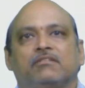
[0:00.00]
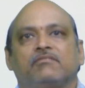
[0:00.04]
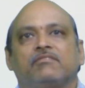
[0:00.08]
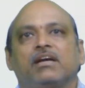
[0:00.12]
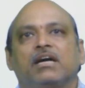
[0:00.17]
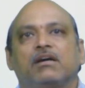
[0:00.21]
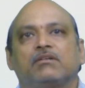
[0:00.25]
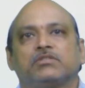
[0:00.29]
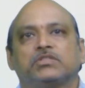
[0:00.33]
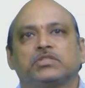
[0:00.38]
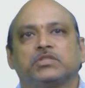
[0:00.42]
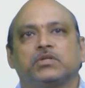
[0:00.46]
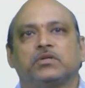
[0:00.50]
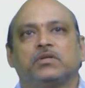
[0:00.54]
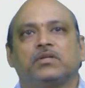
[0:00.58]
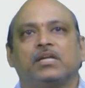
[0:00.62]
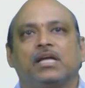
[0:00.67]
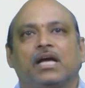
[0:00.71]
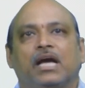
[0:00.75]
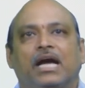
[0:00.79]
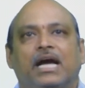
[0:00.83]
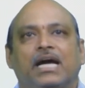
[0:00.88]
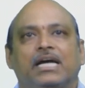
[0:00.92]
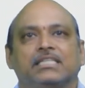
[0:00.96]
We have
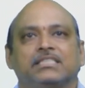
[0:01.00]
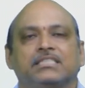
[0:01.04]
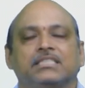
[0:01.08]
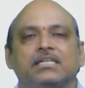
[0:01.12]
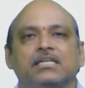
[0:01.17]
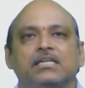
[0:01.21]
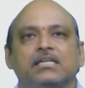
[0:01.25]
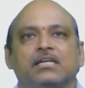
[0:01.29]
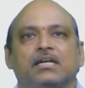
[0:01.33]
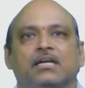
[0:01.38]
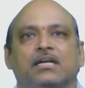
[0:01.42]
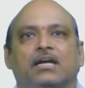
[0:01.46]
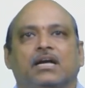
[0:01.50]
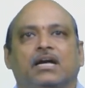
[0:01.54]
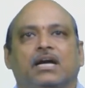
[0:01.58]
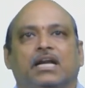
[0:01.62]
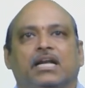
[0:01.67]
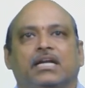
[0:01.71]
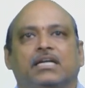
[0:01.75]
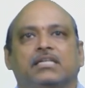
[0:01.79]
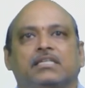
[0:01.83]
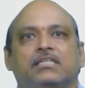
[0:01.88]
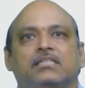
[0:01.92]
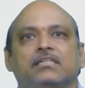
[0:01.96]
shown as a
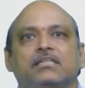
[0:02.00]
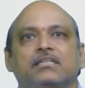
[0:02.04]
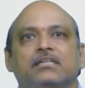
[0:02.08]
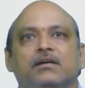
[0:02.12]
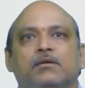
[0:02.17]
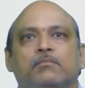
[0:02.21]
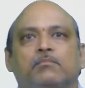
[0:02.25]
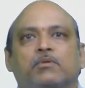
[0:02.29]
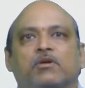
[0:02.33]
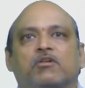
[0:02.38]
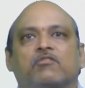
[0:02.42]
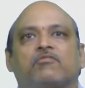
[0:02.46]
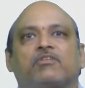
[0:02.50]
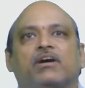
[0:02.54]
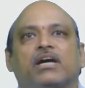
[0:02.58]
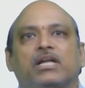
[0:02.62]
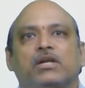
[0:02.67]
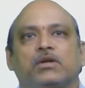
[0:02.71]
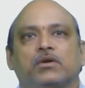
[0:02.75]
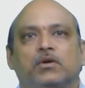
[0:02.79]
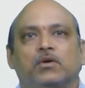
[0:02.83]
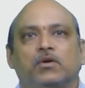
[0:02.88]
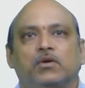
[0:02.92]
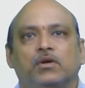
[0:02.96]
correct
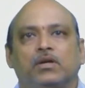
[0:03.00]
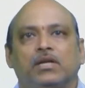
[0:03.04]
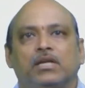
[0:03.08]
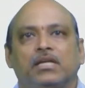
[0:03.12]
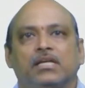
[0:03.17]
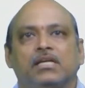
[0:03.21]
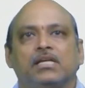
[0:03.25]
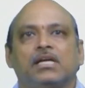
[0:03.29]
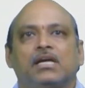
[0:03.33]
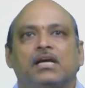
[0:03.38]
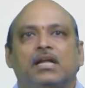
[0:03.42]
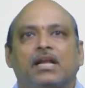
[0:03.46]
profile only.